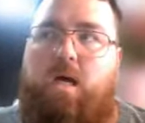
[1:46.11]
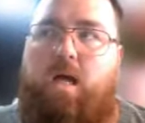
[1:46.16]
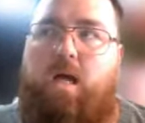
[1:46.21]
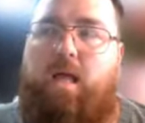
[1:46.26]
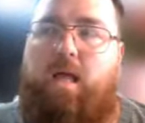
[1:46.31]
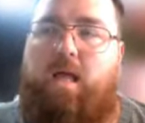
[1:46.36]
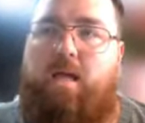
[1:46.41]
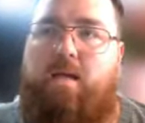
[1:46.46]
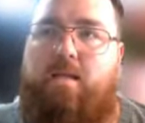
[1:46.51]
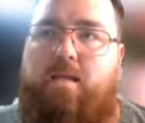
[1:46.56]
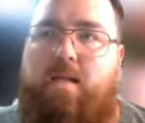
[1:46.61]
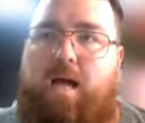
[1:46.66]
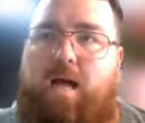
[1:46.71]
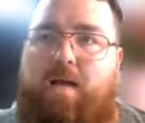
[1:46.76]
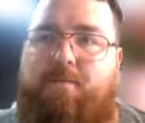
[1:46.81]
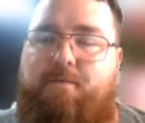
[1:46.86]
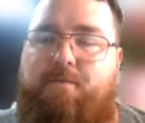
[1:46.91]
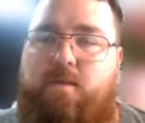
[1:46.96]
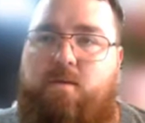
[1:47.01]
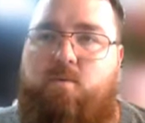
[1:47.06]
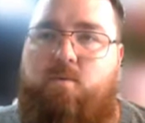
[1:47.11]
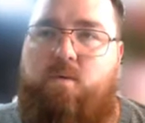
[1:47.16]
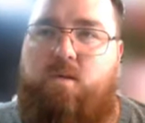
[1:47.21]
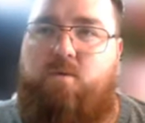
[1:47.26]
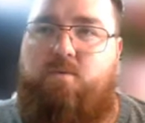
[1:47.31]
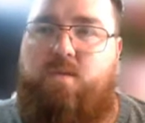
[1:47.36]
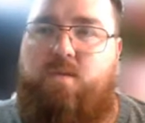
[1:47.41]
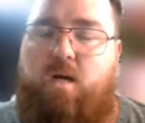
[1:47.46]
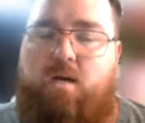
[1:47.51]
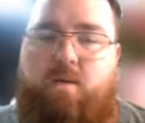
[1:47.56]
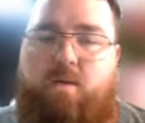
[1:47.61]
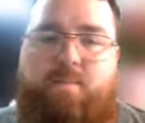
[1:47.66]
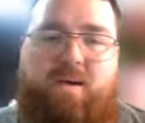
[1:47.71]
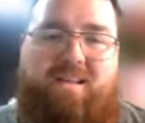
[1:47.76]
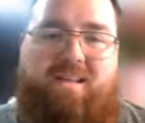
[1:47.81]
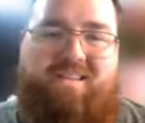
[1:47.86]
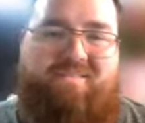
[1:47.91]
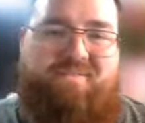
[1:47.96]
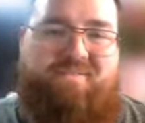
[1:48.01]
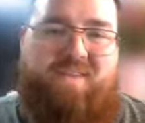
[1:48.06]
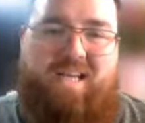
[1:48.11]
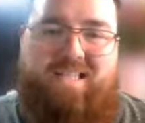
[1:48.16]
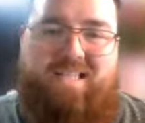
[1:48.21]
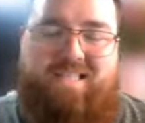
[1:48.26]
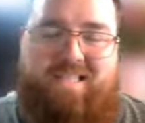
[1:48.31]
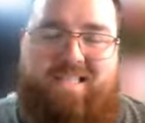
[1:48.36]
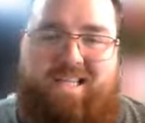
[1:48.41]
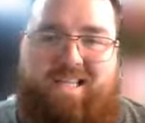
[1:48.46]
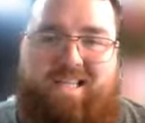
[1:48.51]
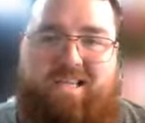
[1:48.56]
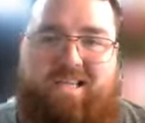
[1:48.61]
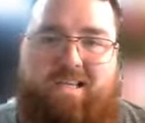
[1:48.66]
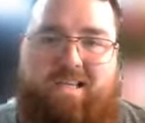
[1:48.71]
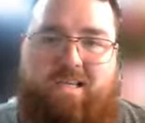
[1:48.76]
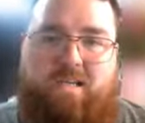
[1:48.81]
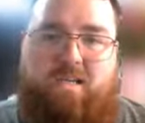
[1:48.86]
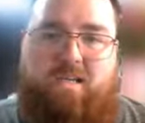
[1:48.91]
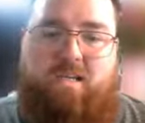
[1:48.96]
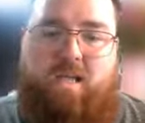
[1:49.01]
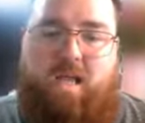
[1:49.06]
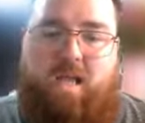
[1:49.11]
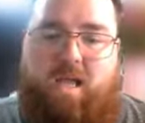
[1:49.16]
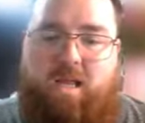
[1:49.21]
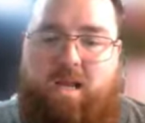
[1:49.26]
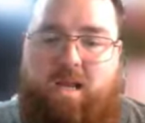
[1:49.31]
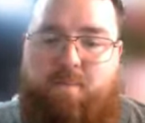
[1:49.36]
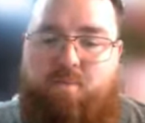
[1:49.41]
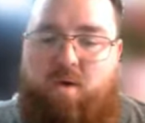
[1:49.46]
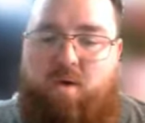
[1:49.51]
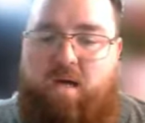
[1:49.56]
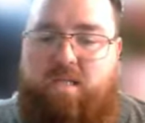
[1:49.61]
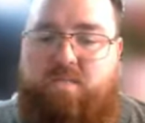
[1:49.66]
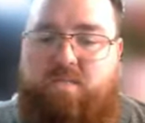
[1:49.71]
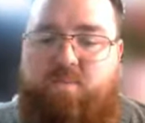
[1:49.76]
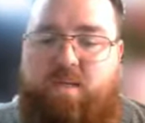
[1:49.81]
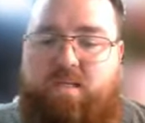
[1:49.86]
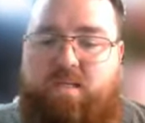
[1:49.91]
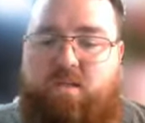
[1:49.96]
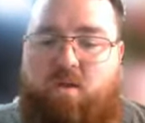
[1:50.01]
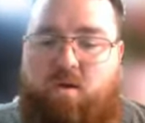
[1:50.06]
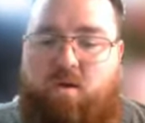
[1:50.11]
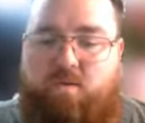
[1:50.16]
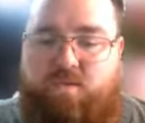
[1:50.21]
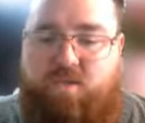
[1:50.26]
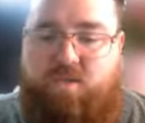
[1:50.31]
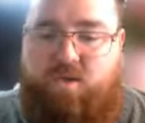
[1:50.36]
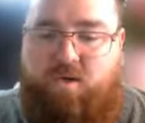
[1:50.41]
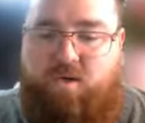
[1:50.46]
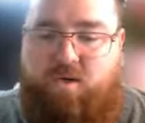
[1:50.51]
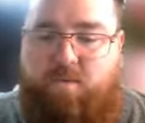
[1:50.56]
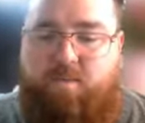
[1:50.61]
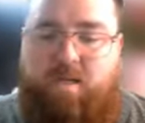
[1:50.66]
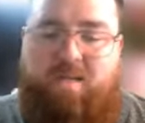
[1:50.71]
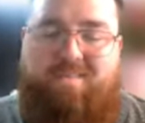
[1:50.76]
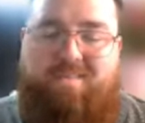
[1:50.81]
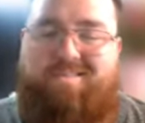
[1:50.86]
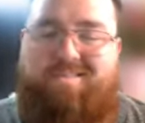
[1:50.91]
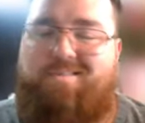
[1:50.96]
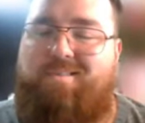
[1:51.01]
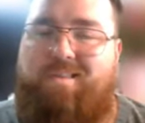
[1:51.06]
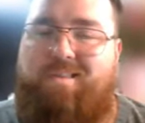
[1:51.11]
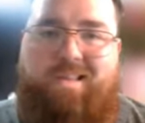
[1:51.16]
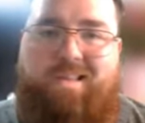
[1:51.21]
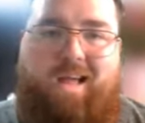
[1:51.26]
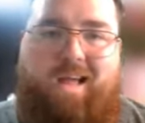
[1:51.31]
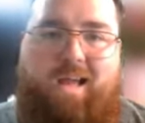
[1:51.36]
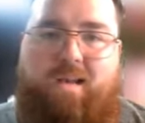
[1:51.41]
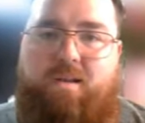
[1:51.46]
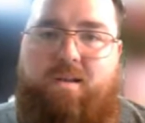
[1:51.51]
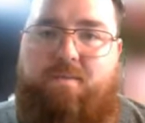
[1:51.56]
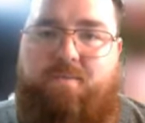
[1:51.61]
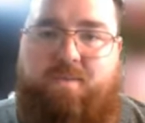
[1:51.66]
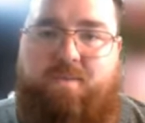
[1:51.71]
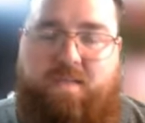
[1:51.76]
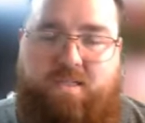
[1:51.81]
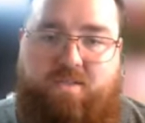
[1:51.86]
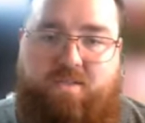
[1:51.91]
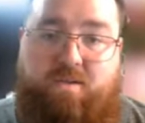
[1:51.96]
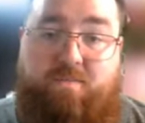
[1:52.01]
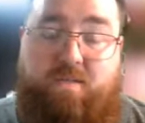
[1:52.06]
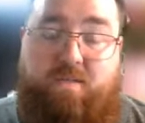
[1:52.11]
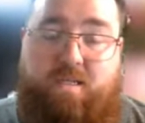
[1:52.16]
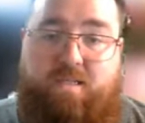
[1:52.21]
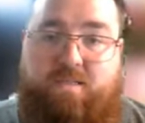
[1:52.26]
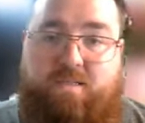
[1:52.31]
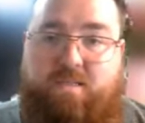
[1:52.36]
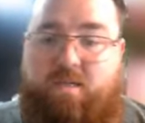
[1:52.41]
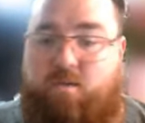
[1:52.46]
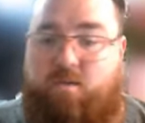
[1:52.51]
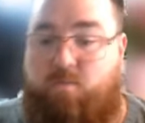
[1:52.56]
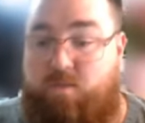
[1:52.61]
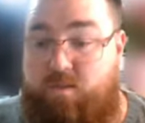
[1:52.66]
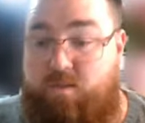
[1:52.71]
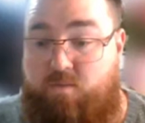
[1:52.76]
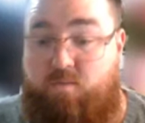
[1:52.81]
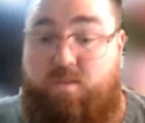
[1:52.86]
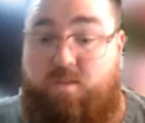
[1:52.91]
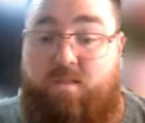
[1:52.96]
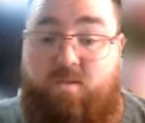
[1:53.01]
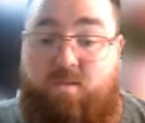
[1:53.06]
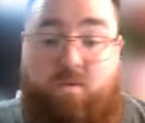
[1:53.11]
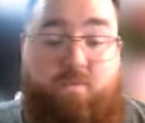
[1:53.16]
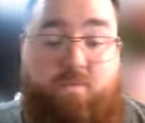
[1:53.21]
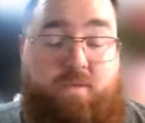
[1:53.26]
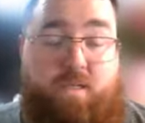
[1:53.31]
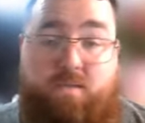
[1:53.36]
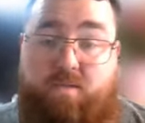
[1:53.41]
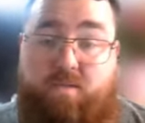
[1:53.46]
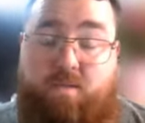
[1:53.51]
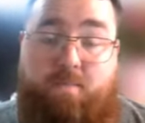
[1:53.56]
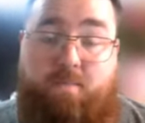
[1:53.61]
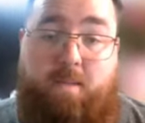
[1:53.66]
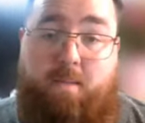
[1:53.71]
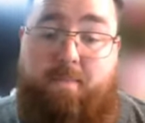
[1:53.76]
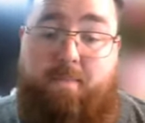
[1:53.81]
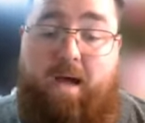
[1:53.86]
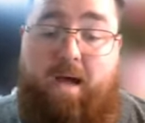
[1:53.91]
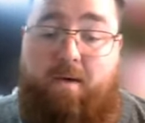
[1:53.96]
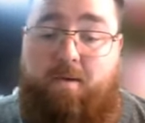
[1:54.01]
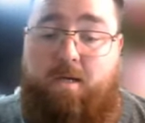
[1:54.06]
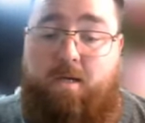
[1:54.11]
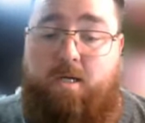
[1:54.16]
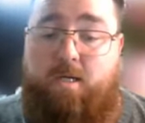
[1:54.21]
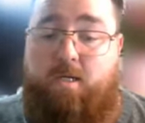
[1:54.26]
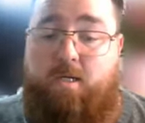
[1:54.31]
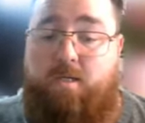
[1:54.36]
And I think when you talk about investing in a prospect long-term, there's a lot of different things you have to consider, which is what this whole video is going to be about.